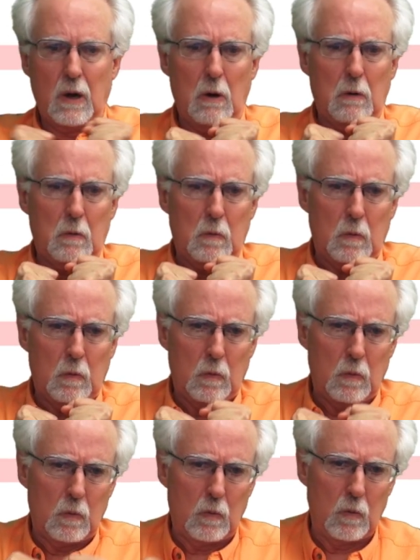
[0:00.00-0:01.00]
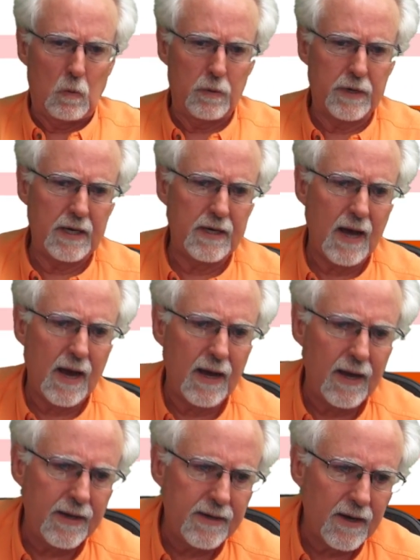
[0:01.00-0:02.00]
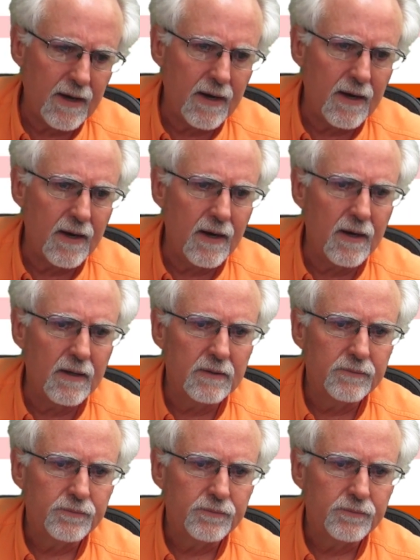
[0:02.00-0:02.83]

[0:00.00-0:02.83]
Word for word: oh denied. Uh,